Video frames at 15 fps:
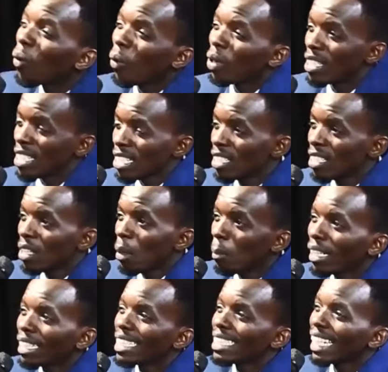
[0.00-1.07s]
God,
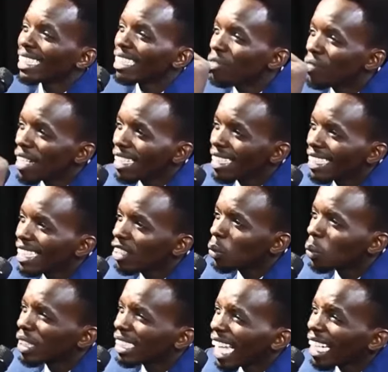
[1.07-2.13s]
but it is a different thing
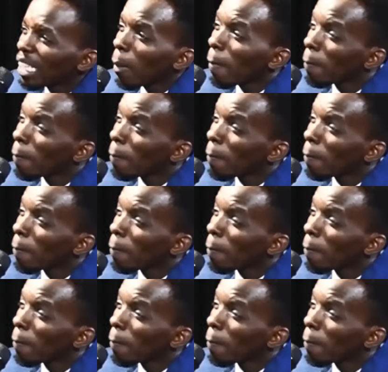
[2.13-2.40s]
to stand